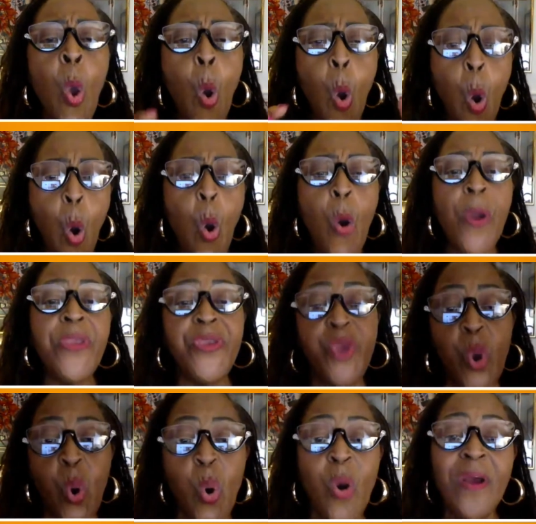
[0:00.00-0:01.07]
or
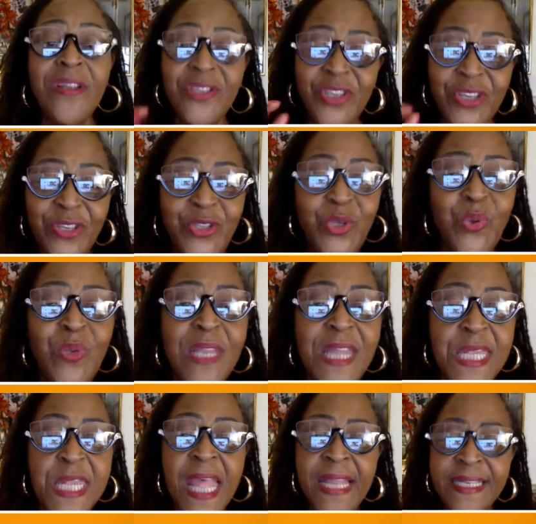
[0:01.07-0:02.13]
your to-do
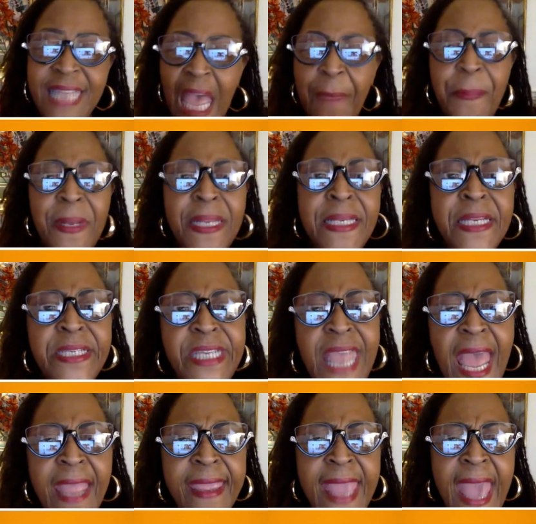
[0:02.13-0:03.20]
list. Type it in the
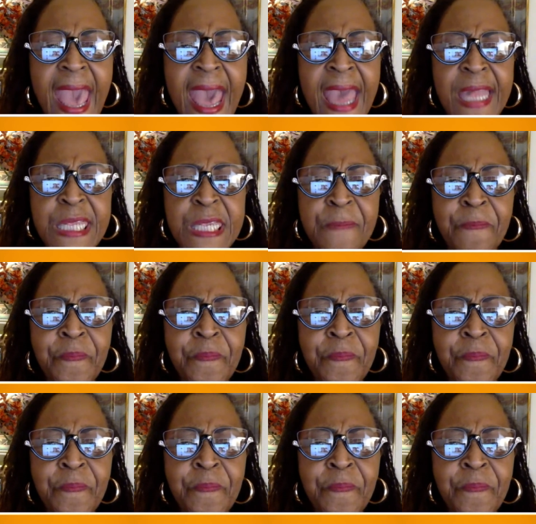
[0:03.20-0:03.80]
chat, guys.